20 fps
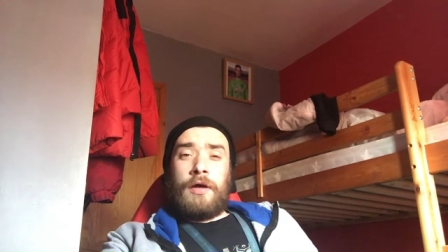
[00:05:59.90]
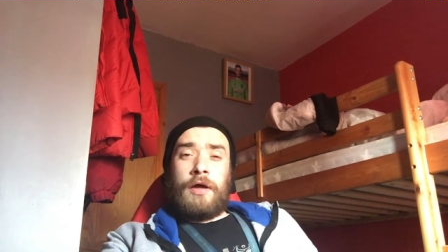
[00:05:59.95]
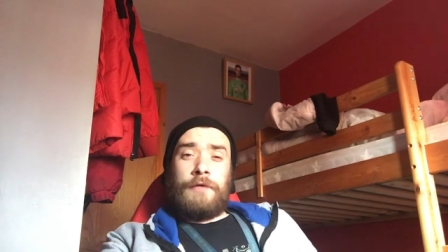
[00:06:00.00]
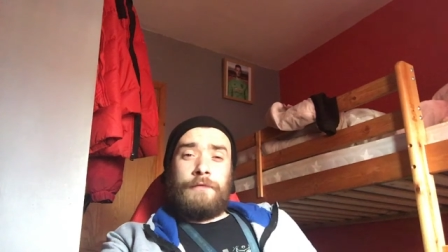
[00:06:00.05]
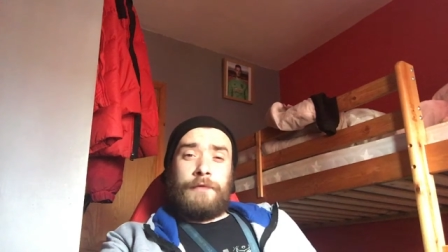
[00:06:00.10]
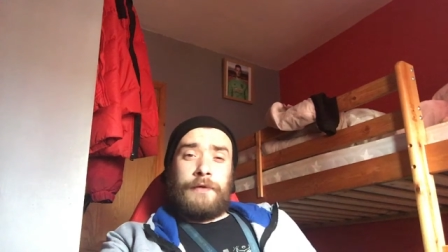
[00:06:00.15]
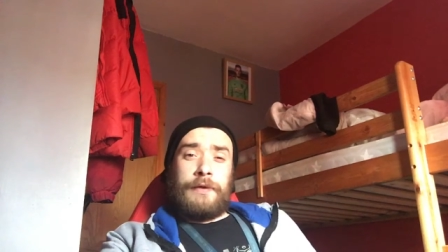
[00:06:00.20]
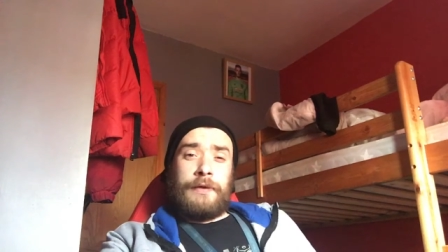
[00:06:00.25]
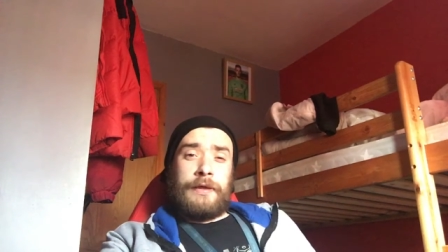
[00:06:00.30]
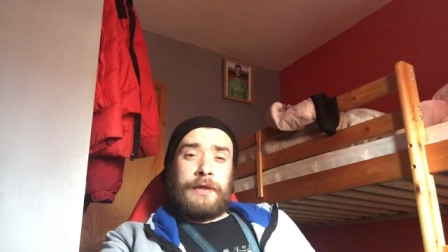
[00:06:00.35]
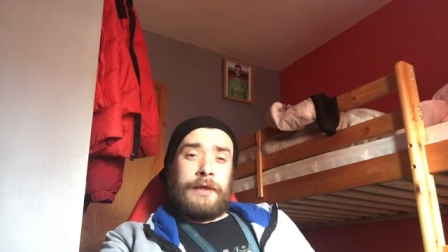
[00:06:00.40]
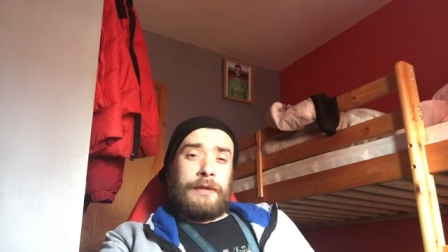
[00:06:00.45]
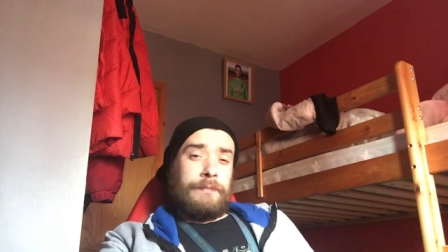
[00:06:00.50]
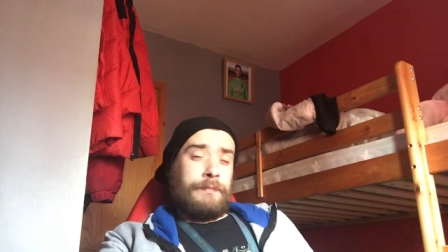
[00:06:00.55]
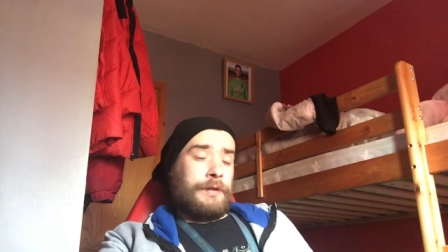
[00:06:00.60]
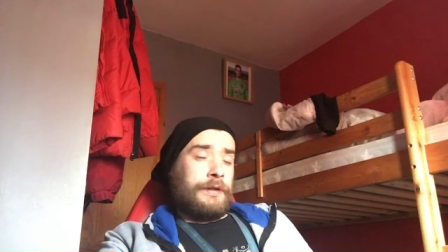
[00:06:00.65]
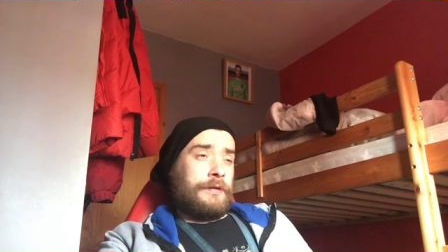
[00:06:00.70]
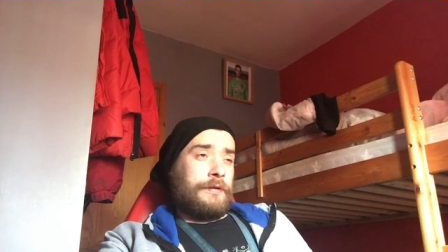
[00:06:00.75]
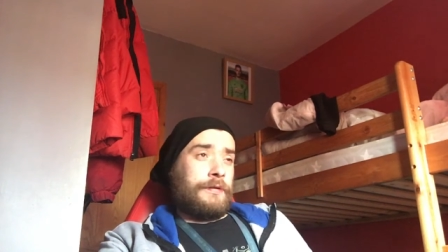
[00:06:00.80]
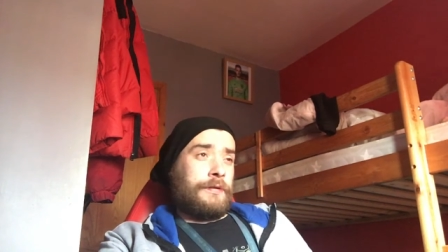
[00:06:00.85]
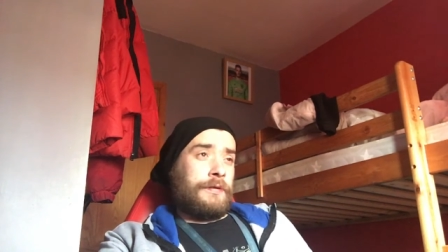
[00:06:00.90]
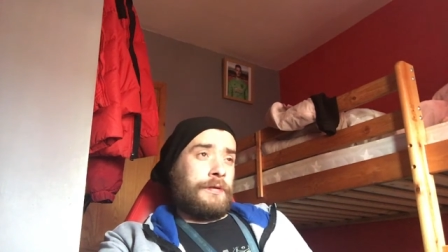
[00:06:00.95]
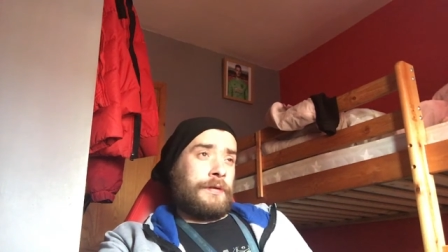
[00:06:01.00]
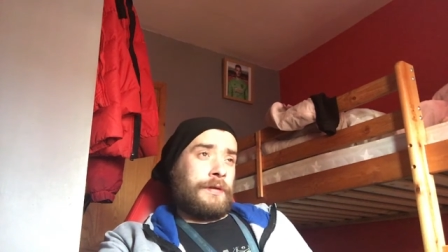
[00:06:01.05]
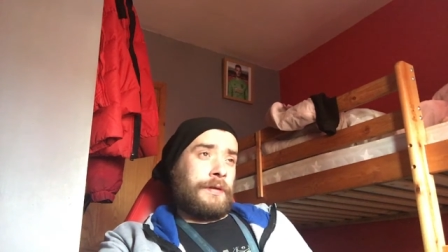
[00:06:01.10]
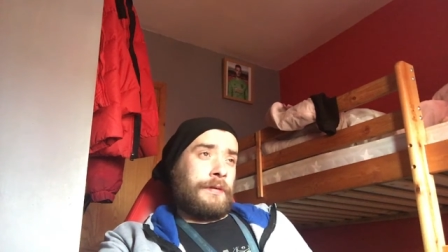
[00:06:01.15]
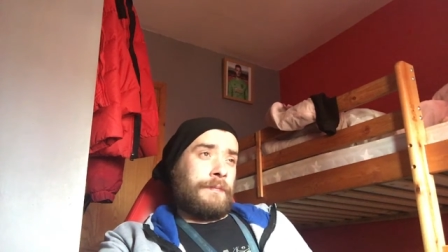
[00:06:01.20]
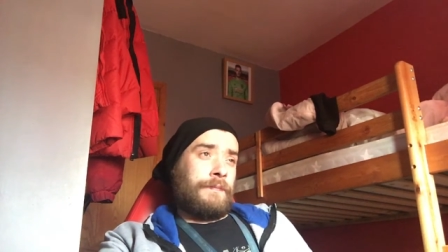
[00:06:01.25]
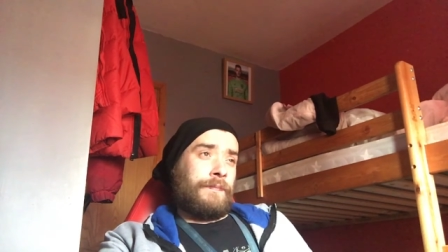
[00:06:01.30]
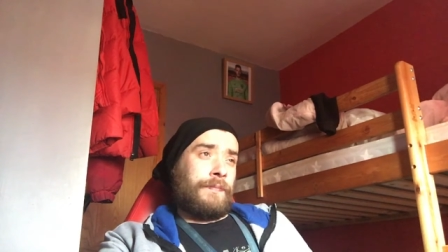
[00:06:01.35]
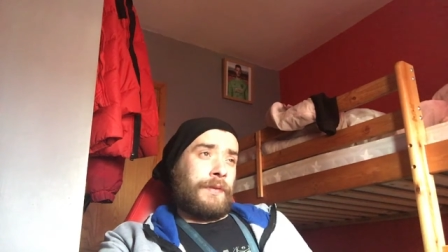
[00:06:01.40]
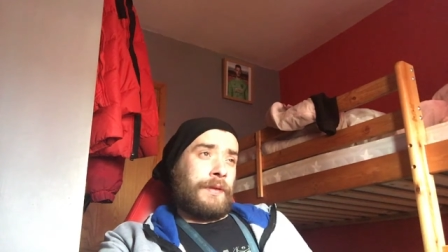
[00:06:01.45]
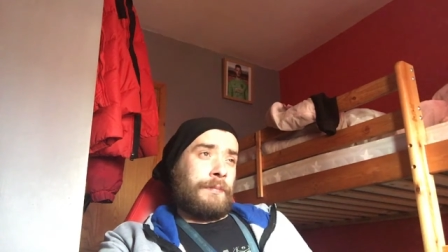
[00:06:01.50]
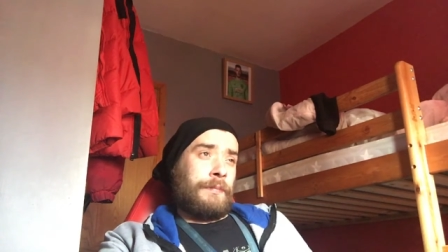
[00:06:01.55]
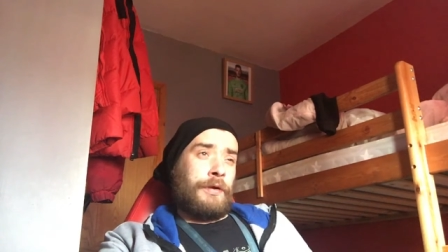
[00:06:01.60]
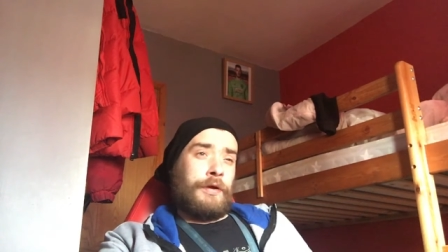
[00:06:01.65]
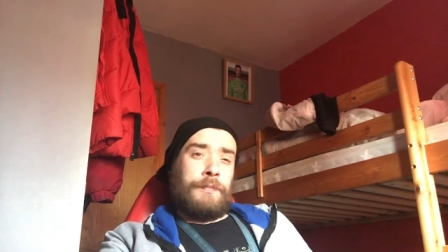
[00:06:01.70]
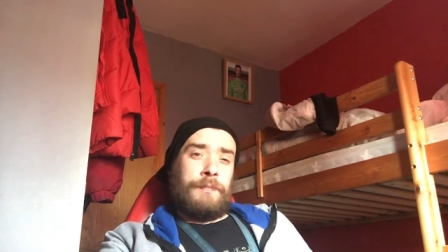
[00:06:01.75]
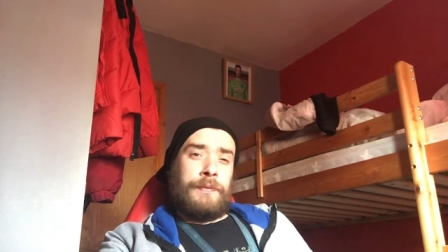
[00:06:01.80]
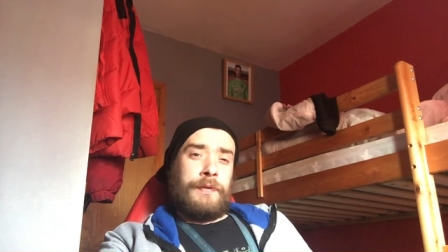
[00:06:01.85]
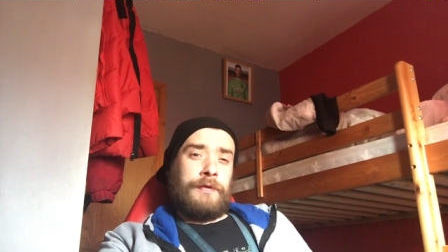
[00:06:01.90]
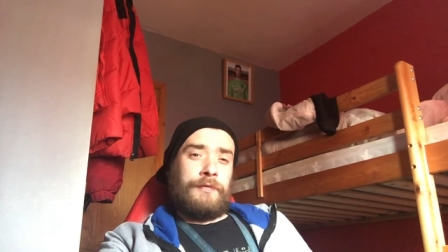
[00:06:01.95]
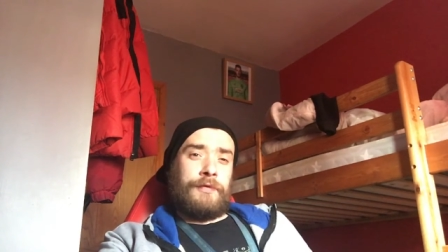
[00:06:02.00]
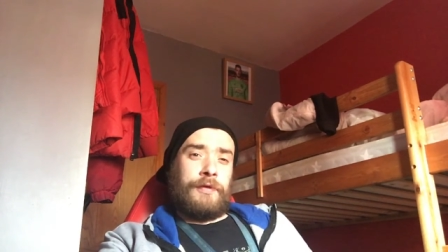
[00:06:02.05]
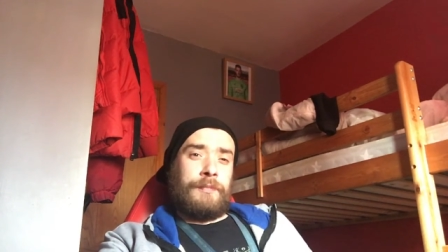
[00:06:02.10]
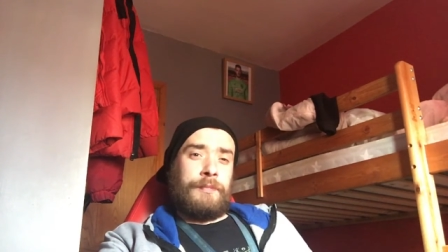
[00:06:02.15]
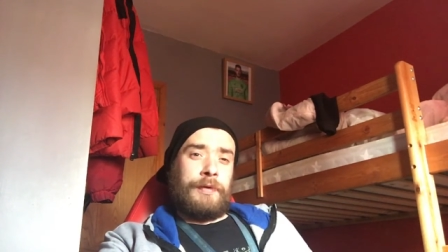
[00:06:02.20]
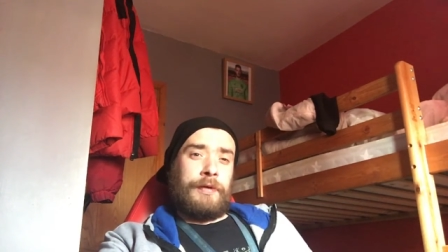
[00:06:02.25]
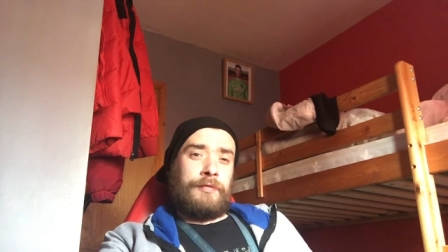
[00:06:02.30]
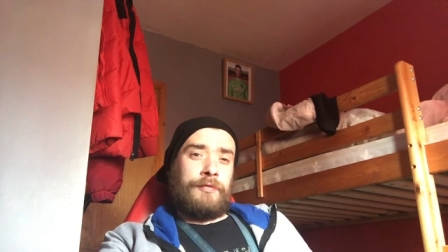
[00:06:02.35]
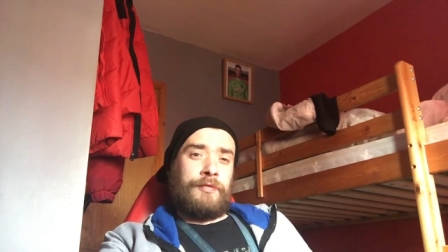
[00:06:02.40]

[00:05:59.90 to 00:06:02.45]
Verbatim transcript: hopefully it can be done. I'm hoping it's going to be